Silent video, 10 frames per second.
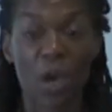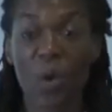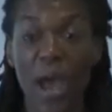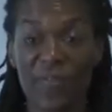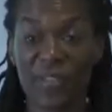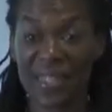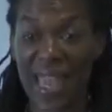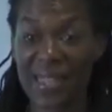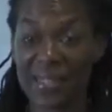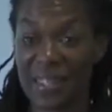who have this
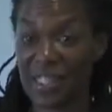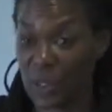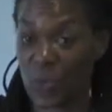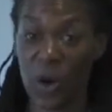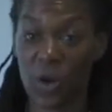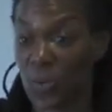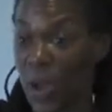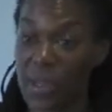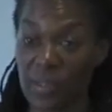entity smart or